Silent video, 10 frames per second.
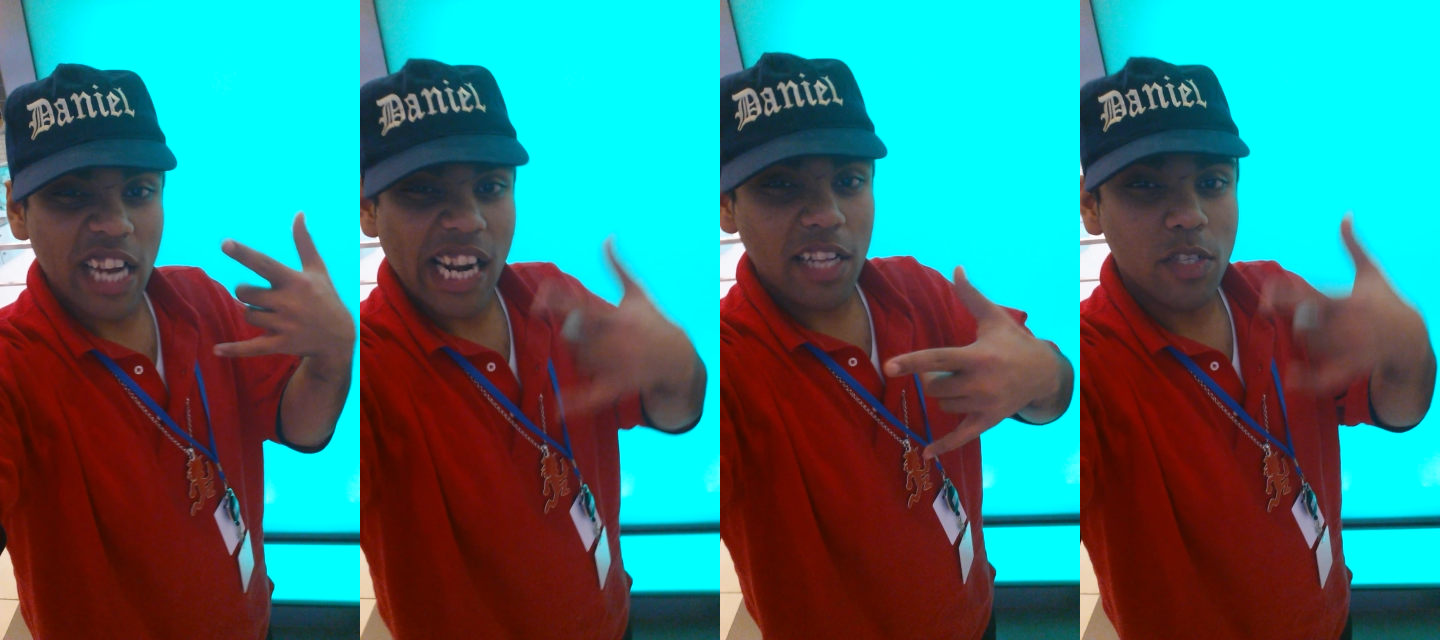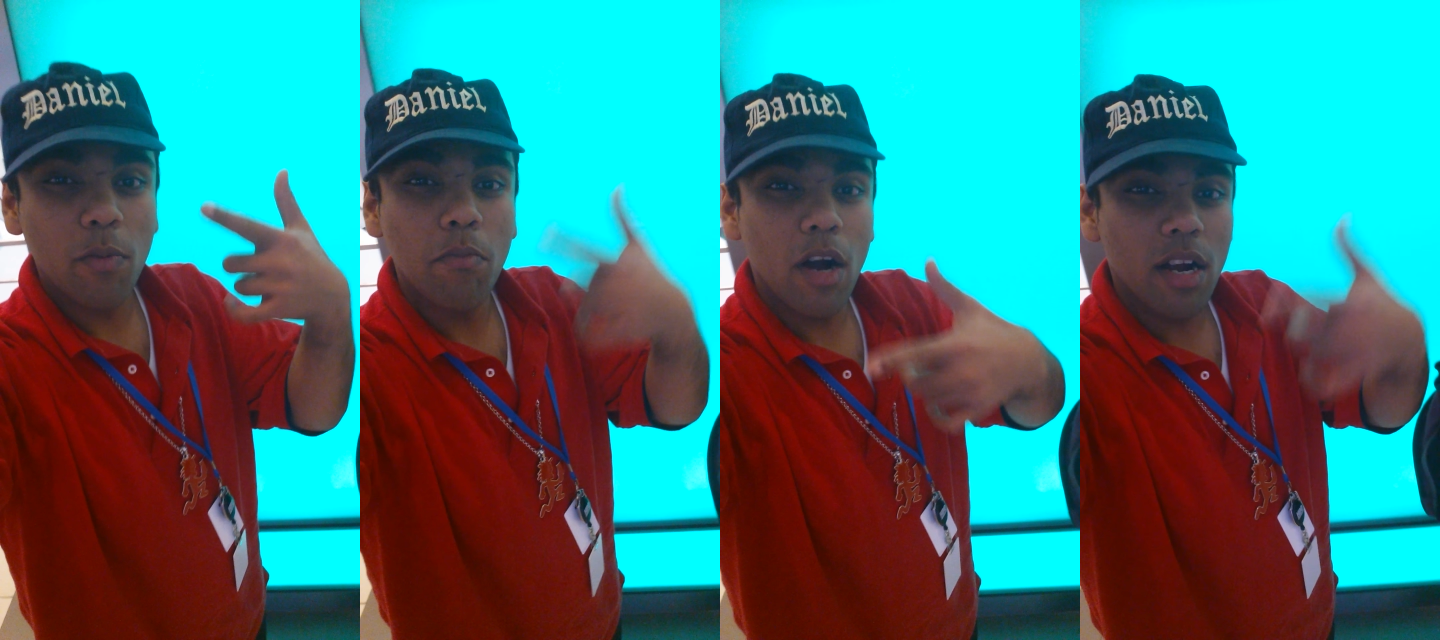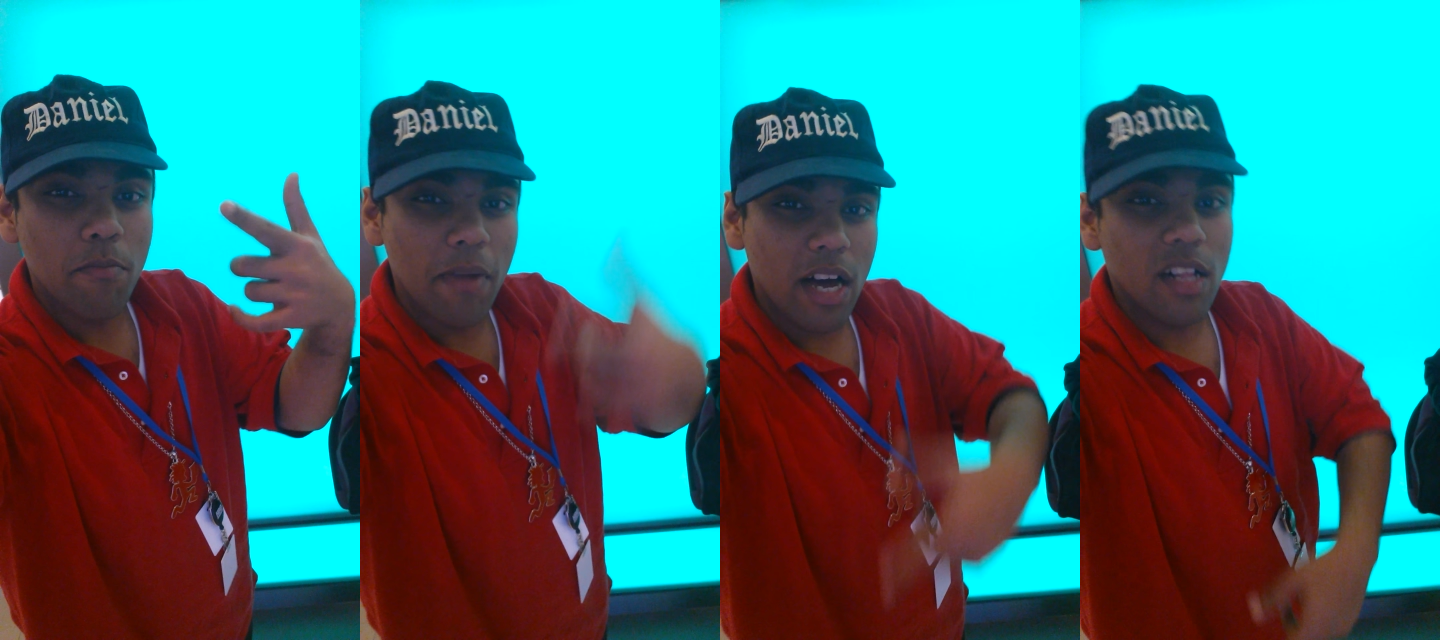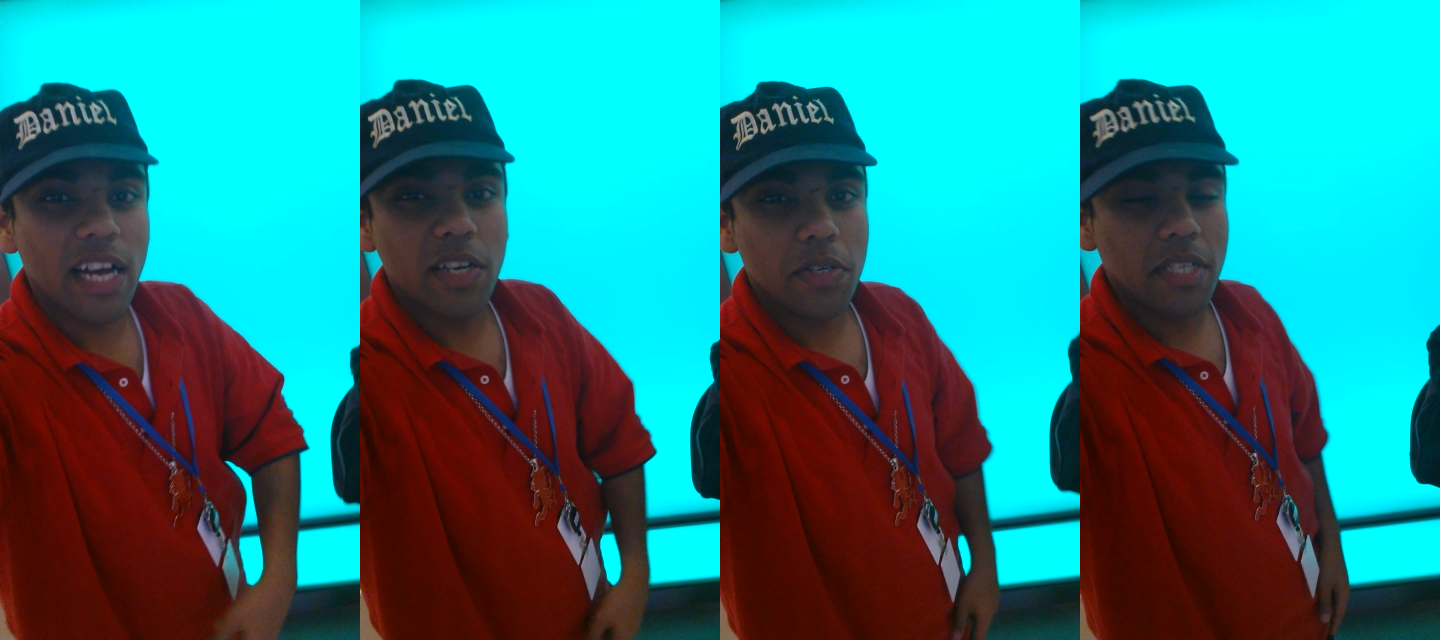shout out to
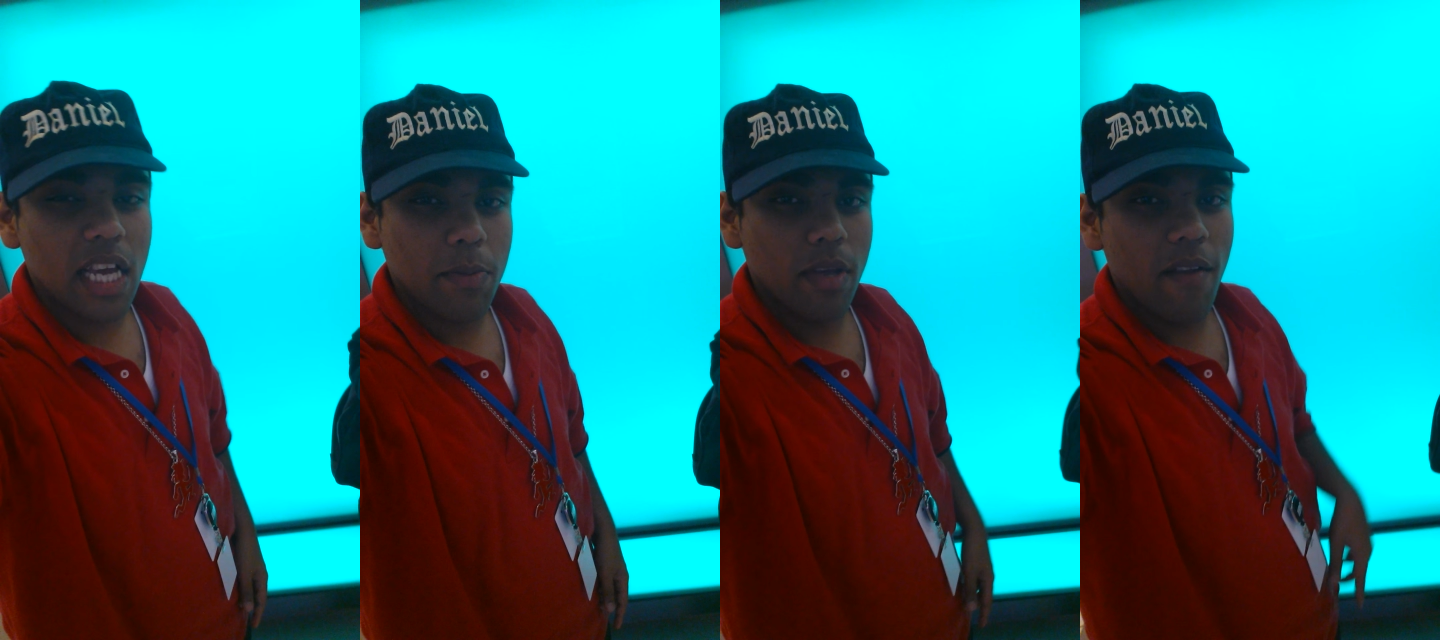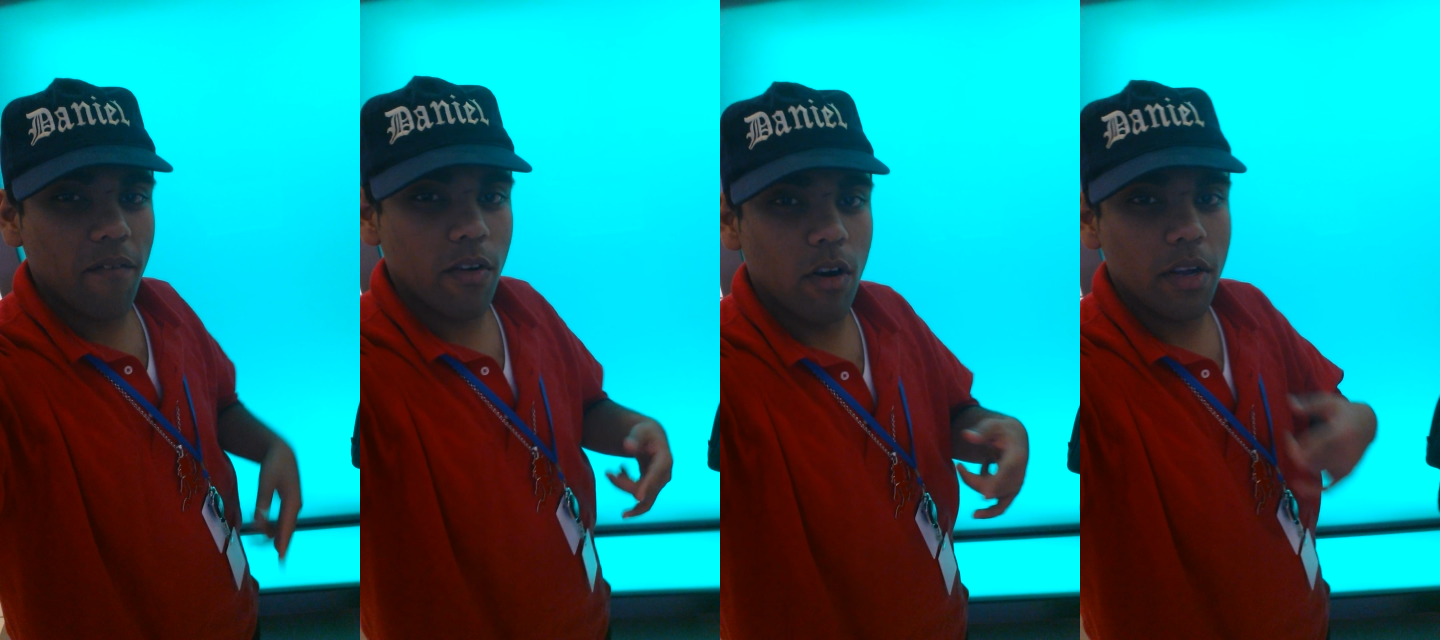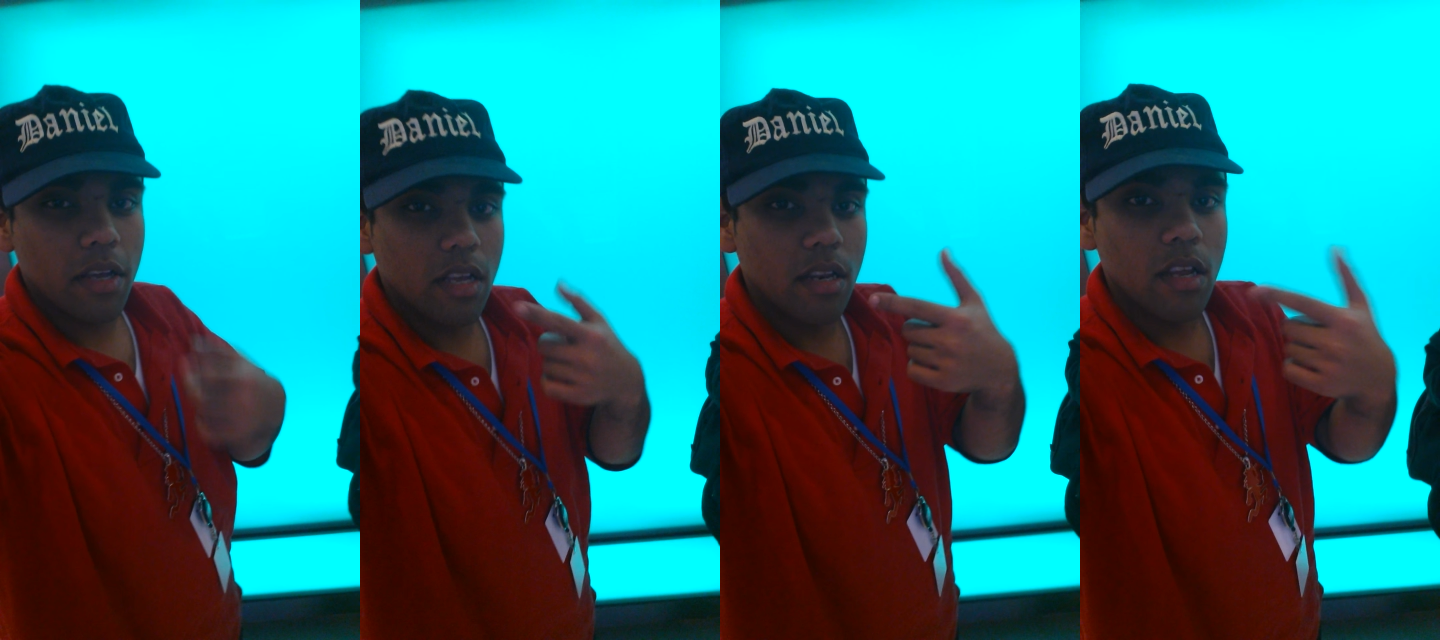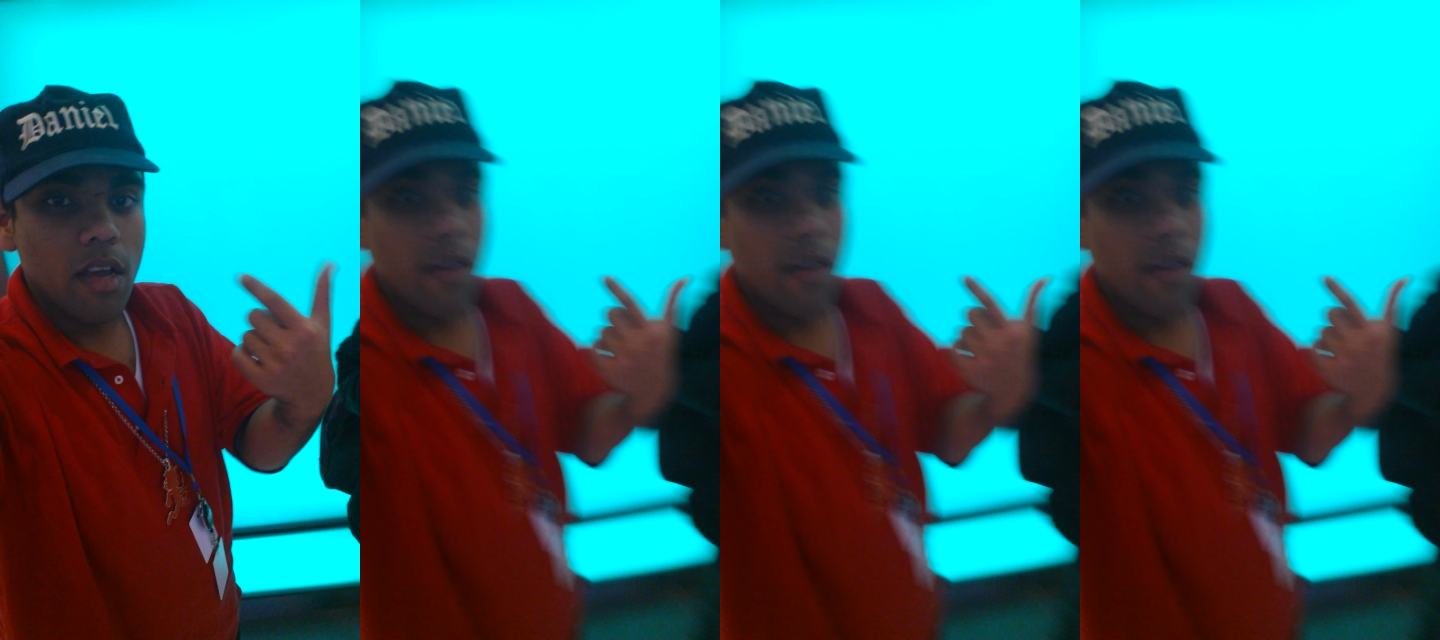Marmel Entertainment for hooking